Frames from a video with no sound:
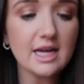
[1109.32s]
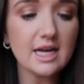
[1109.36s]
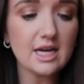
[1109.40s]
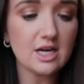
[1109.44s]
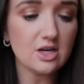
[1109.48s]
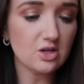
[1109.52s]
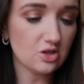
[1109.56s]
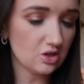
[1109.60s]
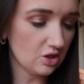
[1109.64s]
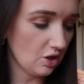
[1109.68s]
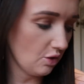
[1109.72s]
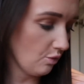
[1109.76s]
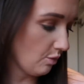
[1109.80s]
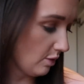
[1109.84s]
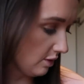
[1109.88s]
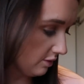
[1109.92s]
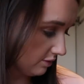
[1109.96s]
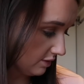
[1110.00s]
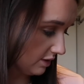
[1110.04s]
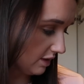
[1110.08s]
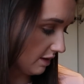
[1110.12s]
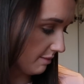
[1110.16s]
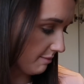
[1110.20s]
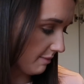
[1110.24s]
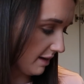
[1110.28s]
each. So
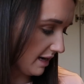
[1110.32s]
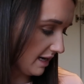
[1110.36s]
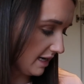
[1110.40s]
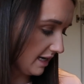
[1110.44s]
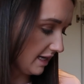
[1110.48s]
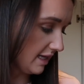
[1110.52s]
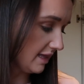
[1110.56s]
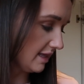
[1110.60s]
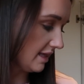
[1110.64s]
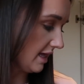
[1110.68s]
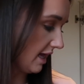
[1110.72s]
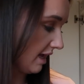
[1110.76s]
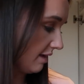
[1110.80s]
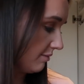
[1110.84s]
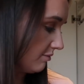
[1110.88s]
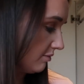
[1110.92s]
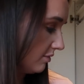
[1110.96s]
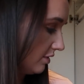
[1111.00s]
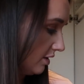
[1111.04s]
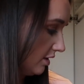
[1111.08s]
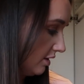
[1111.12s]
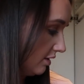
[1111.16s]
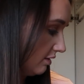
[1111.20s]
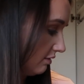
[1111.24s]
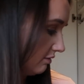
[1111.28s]
whilst I'm making
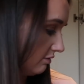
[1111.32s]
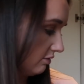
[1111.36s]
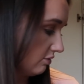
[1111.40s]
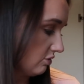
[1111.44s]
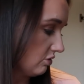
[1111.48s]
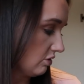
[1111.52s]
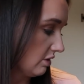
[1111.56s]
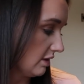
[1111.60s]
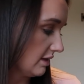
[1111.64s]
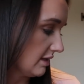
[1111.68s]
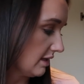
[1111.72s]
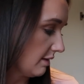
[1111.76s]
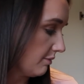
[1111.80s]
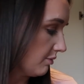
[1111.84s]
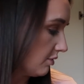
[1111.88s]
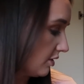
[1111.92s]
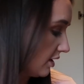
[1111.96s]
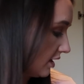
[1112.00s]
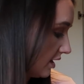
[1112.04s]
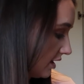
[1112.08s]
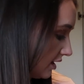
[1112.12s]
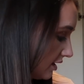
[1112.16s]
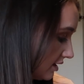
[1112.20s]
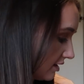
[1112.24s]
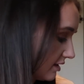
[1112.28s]
them, or should I say
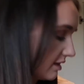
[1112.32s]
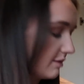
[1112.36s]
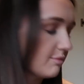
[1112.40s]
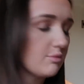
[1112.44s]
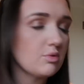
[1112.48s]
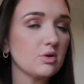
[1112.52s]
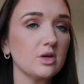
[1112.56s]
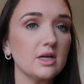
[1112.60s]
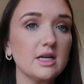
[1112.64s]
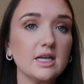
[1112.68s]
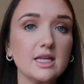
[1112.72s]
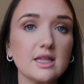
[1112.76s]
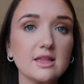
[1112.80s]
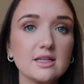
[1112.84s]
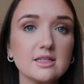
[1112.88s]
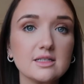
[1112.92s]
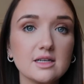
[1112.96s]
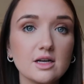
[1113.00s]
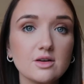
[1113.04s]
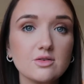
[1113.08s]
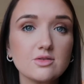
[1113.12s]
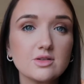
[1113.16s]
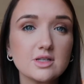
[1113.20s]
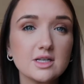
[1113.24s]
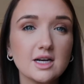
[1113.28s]
putting it in the
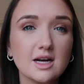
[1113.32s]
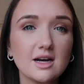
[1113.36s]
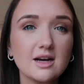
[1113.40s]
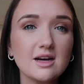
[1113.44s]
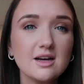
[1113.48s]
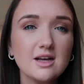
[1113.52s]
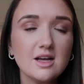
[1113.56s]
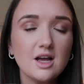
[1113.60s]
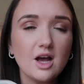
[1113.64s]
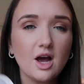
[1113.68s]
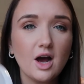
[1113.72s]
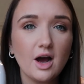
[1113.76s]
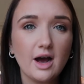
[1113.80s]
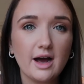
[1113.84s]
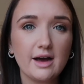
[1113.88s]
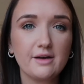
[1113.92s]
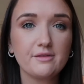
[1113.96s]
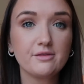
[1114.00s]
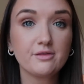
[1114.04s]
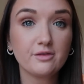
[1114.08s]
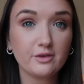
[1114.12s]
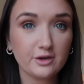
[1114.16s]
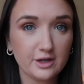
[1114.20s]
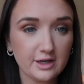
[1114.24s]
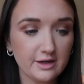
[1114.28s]
toaster, I
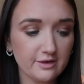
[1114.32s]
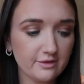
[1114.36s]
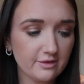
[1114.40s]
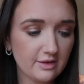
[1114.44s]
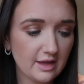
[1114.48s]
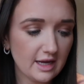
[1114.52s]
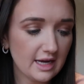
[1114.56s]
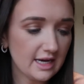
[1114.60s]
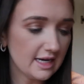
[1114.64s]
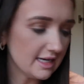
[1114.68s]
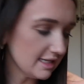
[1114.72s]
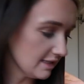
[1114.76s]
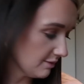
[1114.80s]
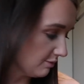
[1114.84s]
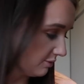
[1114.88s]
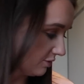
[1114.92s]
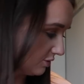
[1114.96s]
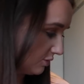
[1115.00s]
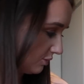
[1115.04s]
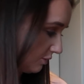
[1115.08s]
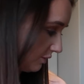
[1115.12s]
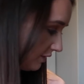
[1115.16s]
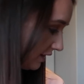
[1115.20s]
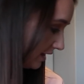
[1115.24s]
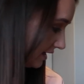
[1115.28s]
have three of these,
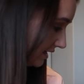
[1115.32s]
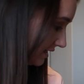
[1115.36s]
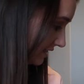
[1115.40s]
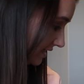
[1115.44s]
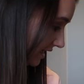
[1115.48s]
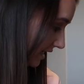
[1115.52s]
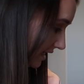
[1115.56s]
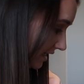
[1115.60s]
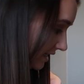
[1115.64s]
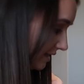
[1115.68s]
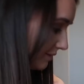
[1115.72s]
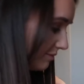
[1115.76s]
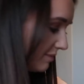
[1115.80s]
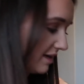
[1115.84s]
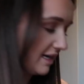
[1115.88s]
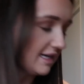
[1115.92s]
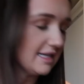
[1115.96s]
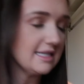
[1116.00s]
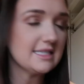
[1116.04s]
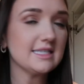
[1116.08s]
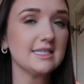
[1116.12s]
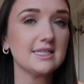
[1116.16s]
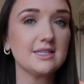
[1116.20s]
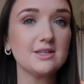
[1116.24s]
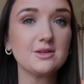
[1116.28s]
which will then take
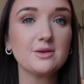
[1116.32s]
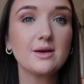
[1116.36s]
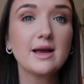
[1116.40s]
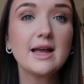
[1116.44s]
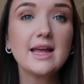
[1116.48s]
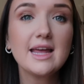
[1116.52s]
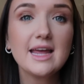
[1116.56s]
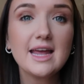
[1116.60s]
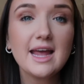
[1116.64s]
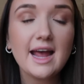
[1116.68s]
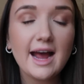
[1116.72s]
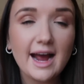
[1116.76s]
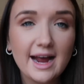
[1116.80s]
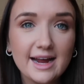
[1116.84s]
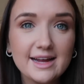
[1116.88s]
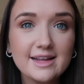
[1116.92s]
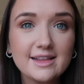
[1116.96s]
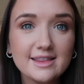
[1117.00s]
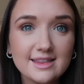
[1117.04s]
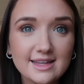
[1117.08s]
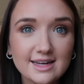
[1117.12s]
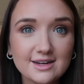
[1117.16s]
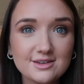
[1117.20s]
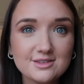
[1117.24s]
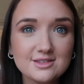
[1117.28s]
me to
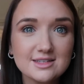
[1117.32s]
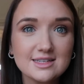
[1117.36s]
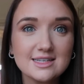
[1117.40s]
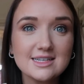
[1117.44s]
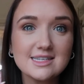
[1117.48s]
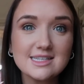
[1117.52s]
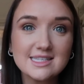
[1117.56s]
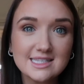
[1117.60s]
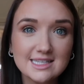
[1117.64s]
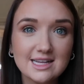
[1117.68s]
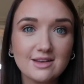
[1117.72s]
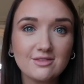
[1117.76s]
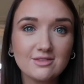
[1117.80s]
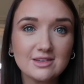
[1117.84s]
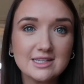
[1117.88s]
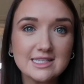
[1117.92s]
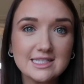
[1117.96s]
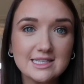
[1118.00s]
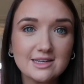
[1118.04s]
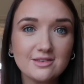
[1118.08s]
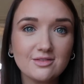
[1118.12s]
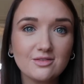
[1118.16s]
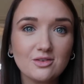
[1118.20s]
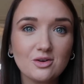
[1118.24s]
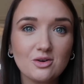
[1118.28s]

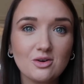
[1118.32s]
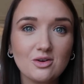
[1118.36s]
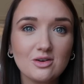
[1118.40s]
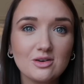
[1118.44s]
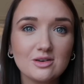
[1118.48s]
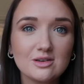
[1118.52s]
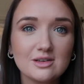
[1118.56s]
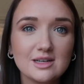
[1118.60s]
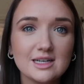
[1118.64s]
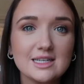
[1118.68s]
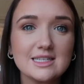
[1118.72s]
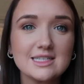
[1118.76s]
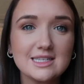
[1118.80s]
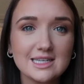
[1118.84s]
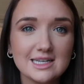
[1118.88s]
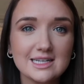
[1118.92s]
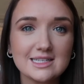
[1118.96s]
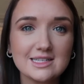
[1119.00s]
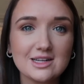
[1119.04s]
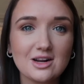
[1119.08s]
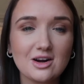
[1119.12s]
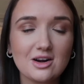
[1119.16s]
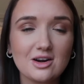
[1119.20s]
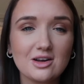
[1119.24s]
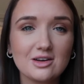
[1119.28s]
8,074 at
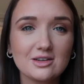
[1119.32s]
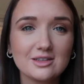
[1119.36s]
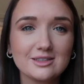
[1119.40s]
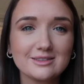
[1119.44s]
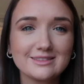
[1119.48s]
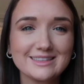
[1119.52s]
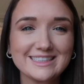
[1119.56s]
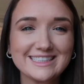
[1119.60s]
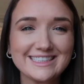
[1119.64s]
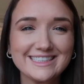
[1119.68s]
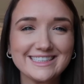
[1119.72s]
6 o'clock.